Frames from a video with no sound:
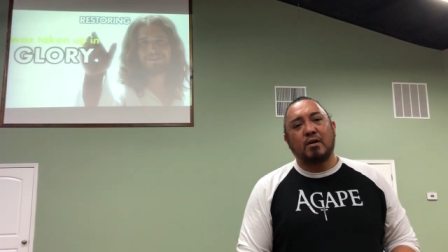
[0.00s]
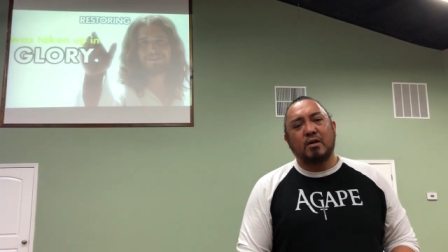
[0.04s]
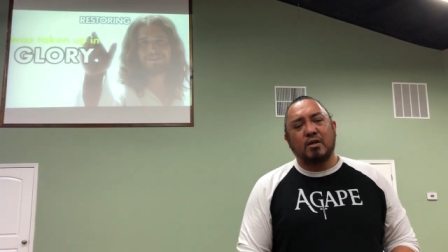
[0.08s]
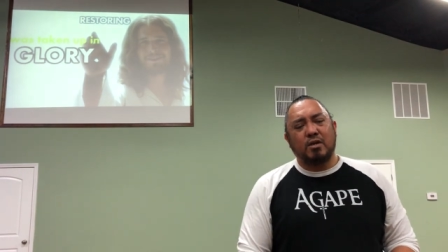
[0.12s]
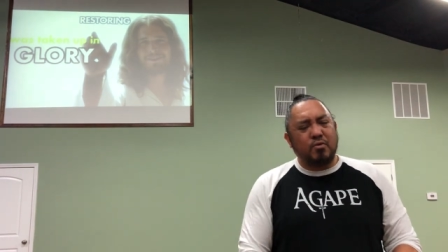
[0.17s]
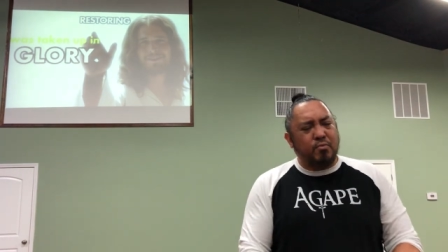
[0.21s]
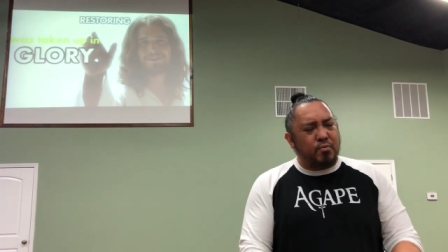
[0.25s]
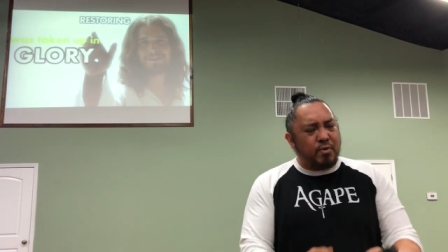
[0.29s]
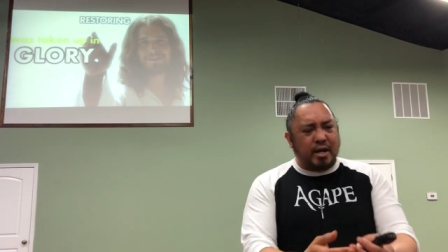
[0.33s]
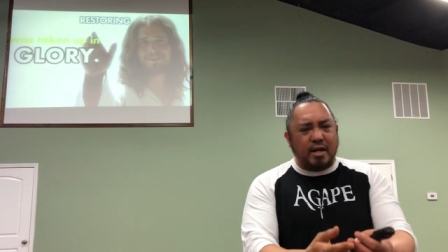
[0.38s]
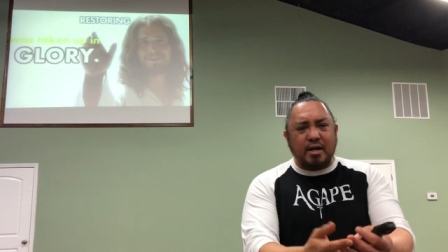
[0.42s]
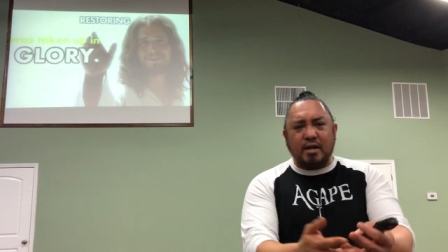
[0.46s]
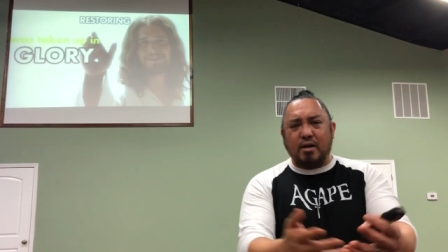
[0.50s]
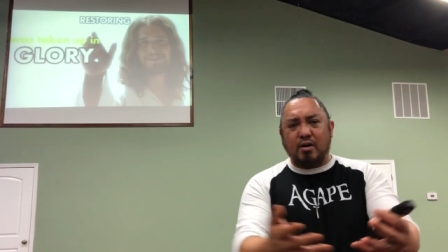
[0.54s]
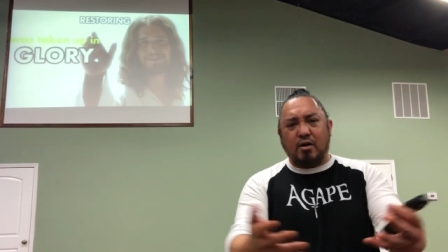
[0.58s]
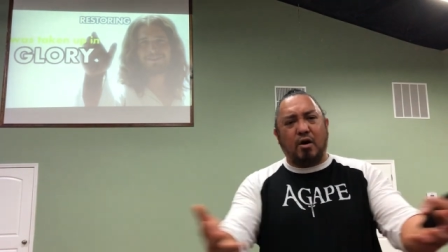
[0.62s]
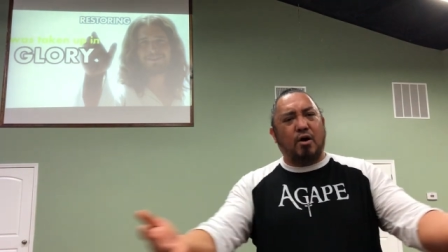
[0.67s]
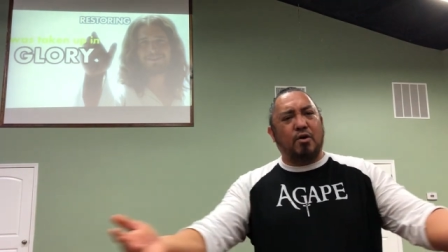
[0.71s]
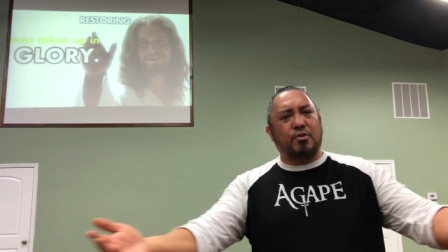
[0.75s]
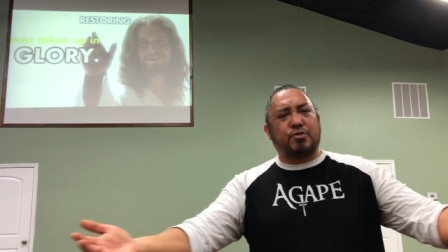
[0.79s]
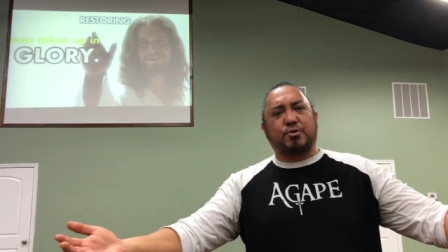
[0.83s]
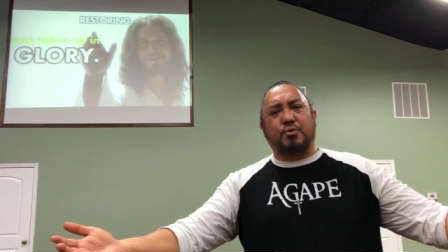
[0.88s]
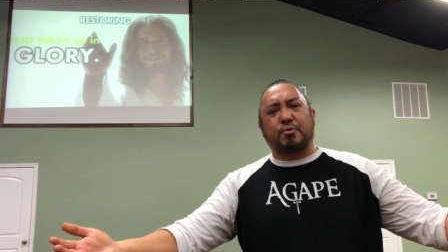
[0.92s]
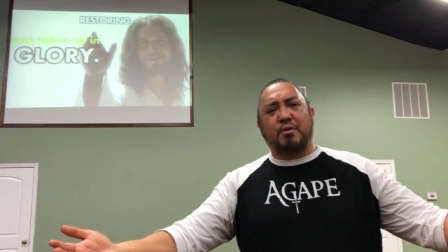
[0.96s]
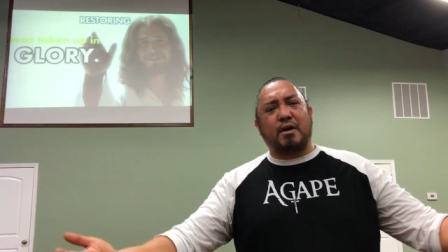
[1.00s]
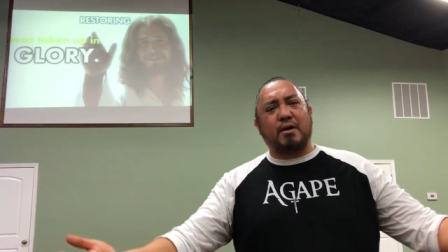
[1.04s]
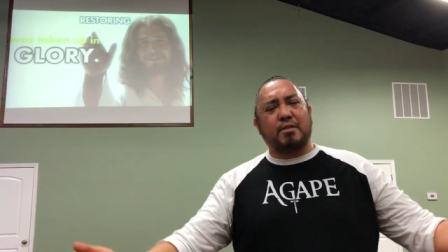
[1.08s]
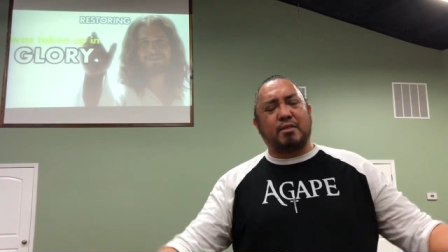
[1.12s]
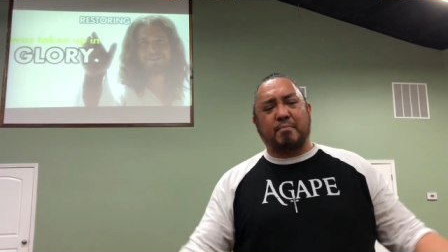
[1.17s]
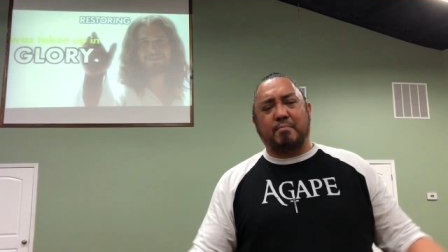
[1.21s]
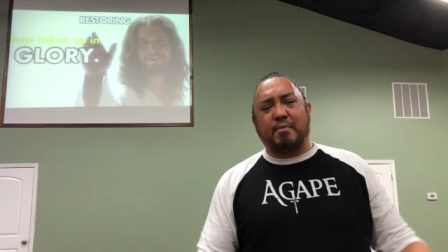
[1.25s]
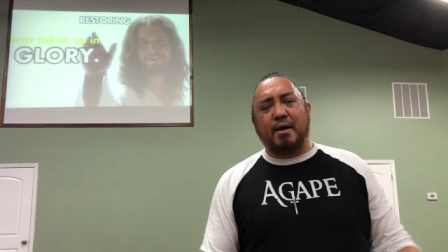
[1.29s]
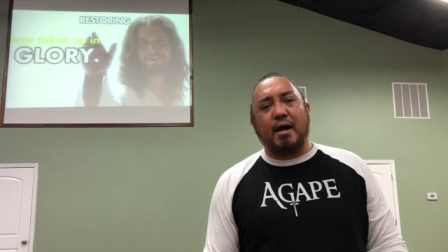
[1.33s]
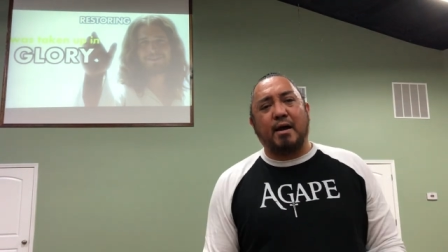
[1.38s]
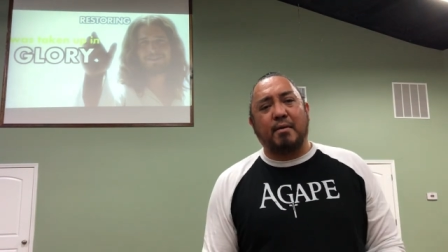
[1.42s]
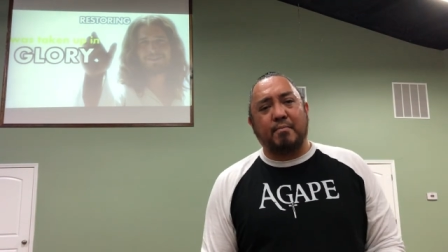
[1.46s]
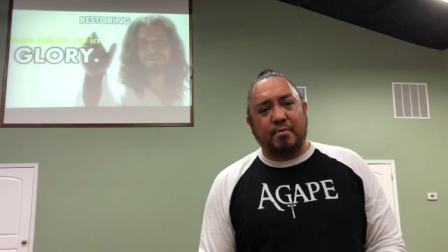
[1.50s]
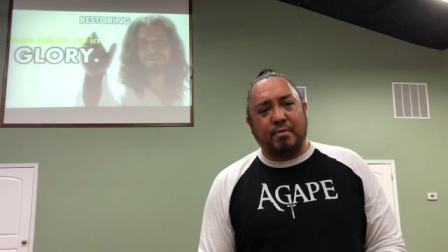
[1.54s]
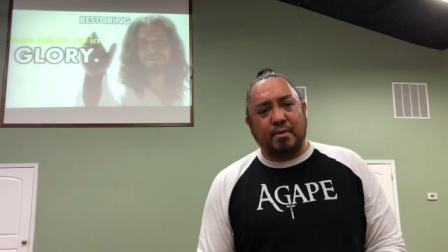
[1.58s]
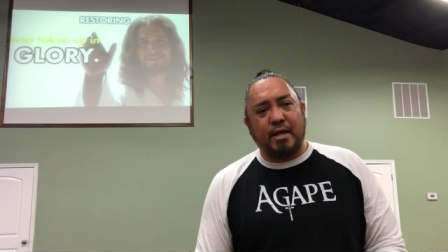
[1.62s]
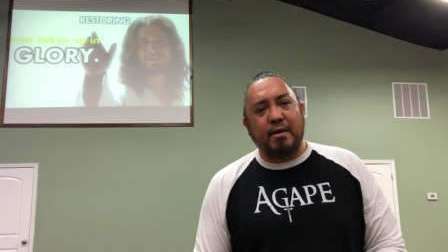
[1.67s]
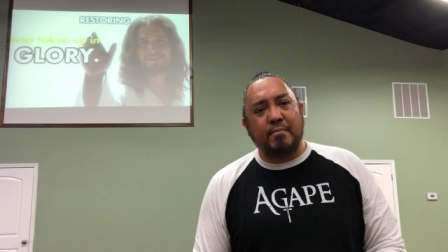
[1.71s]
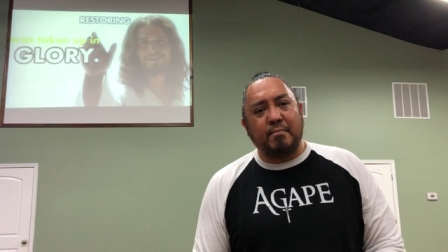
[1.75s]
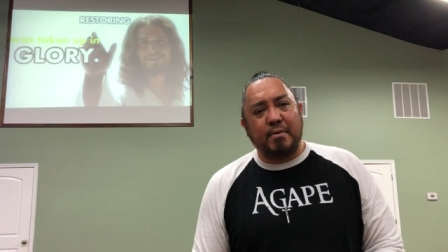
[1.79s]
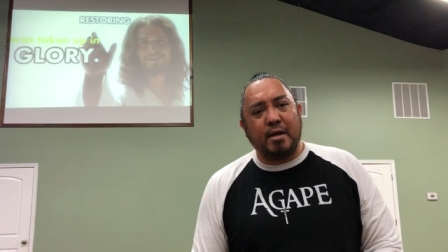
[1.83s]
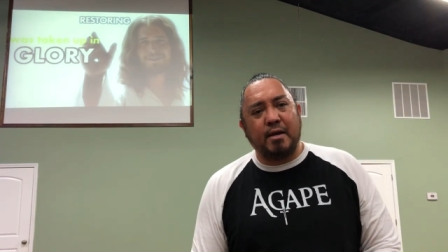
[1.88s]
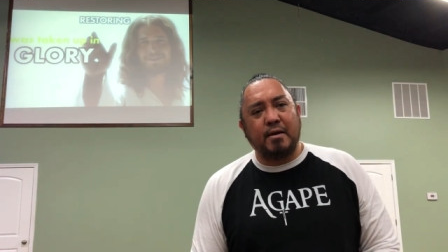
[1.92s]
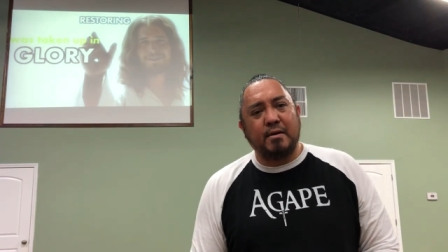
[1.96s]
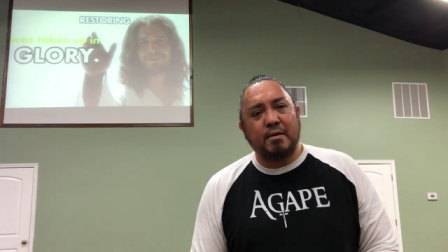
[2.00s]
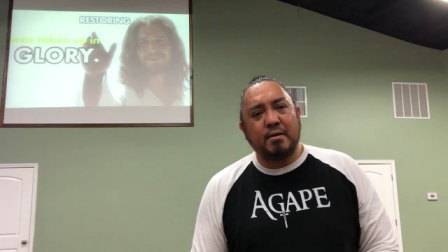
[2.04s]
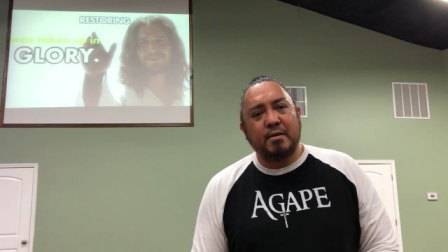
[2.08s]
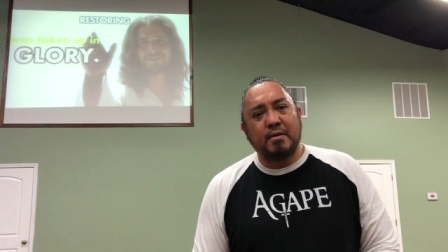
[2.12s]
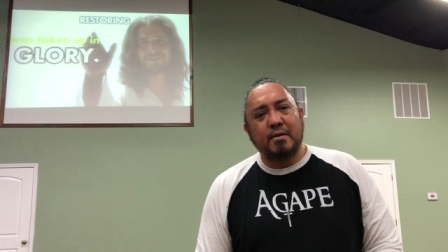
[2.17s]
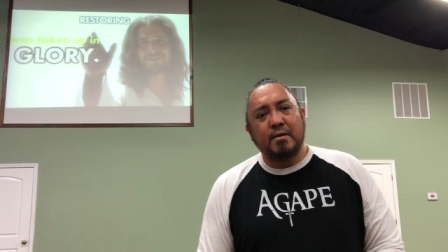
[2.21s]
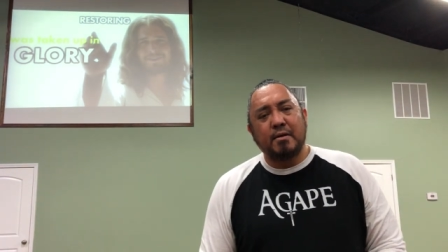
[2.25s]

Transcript: You read it all throughout the Bible. Amen?